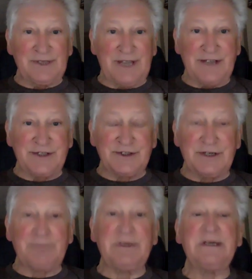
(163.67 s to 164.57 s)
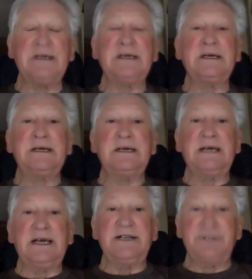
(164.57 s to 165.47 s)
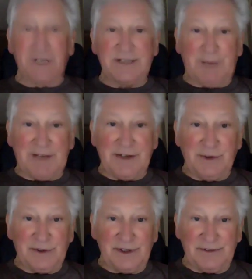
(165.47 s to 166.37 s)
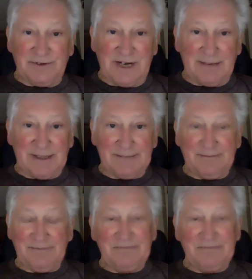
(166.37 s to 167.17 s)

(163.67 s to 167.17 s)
relationship just by the nuclear family.